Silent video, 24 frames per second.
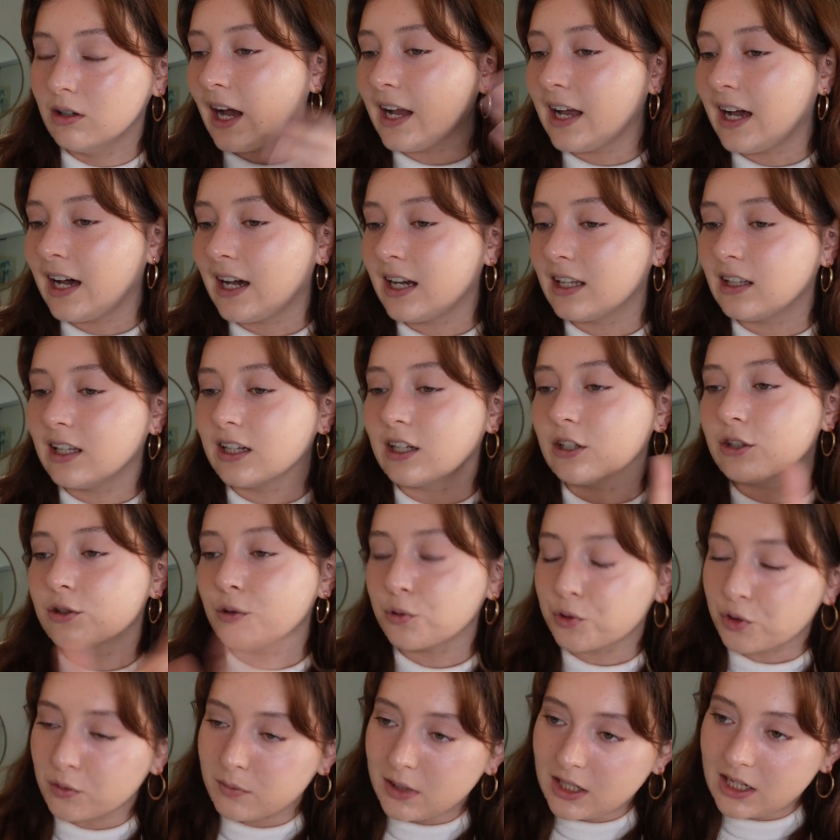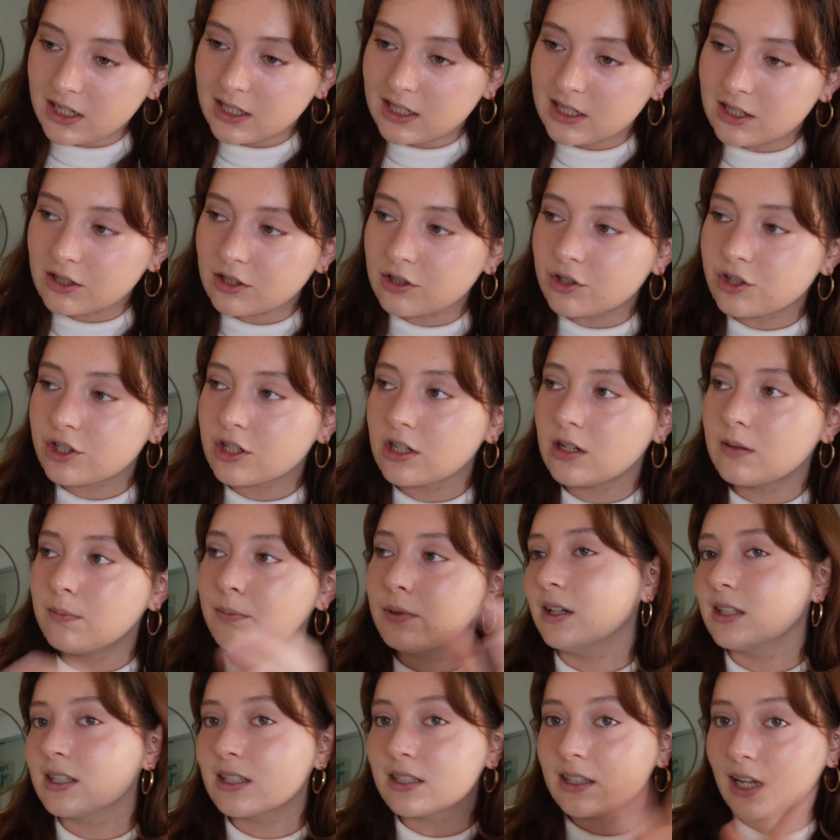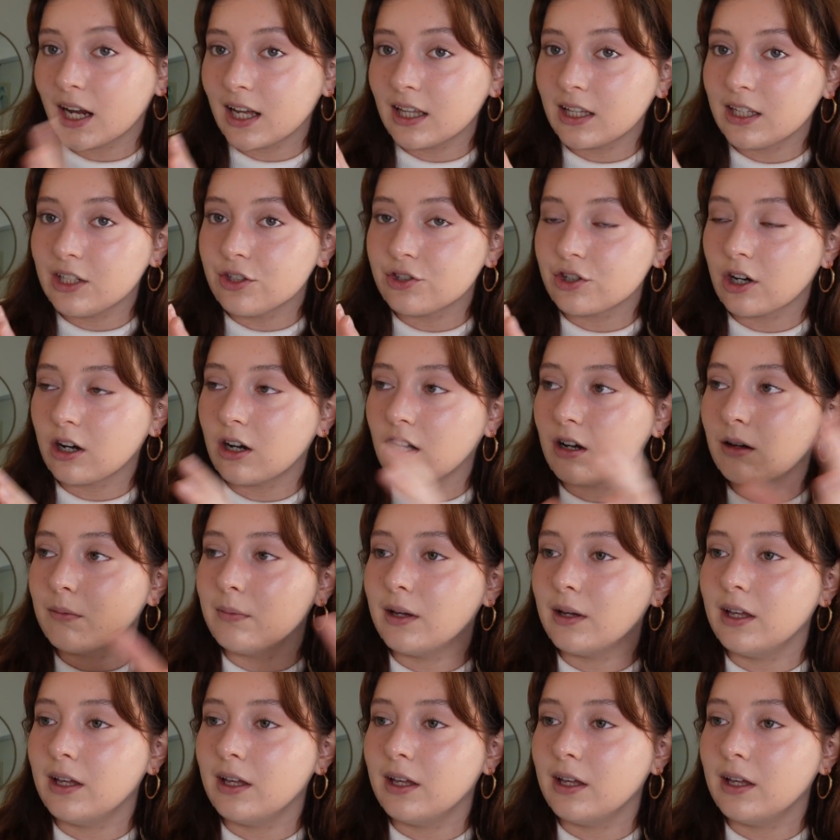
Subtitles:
I had like a social media internship, a styling job,